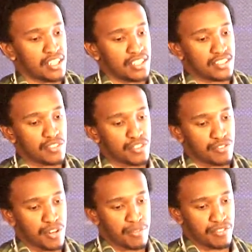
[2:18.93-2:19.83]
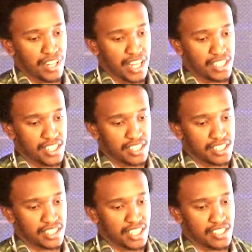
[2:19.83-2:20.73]
is every form of learning and
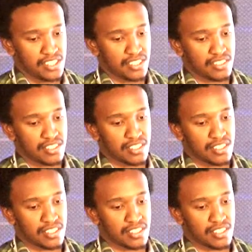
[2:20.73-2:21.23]
intelligence